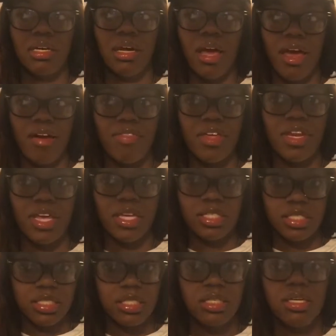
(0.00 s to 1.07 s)
have the
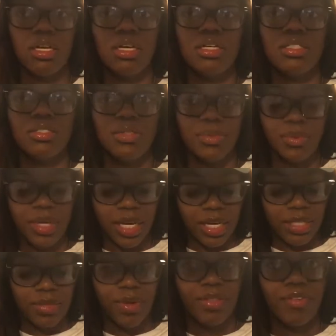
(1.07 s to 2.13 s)
next 2
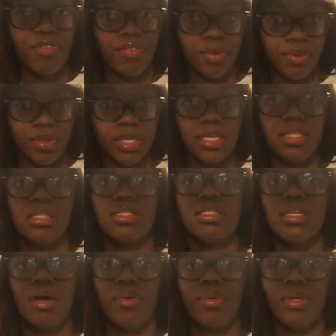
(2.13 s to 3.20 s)
days worth of food done,
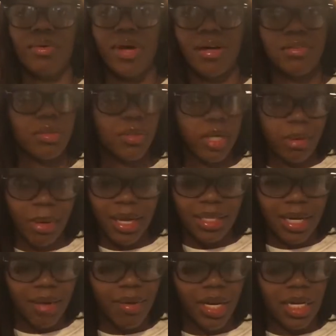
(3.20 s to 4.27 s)
so we don't have to worry about
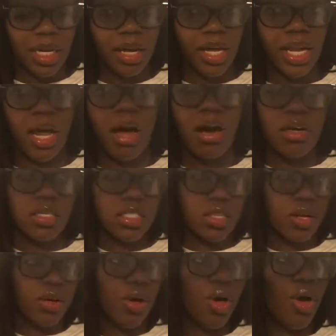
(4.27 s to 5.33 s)
that right now. And I
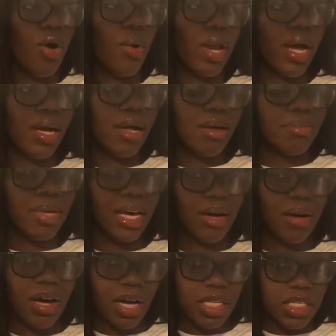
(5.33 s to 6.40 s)
also, when I come back,
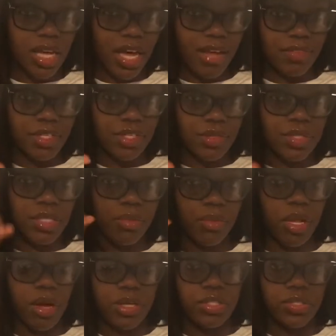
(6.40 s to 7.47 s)
I also have to do some
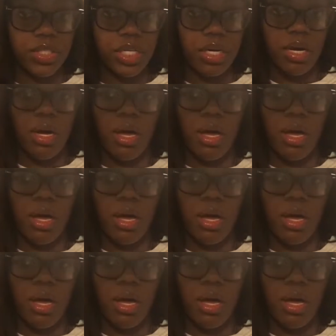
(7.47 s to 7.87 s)
laundry,